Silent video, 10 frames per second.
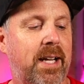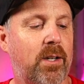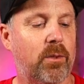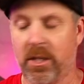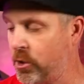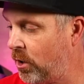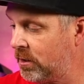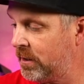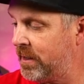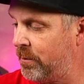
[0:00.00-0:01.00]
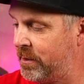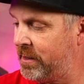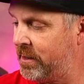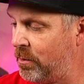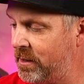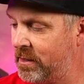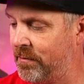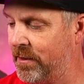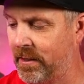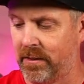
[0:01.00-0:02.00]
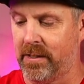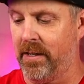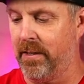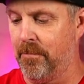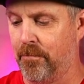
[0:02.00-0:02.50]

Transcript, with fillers: down and chocolate, that one says. What does the vanilla say?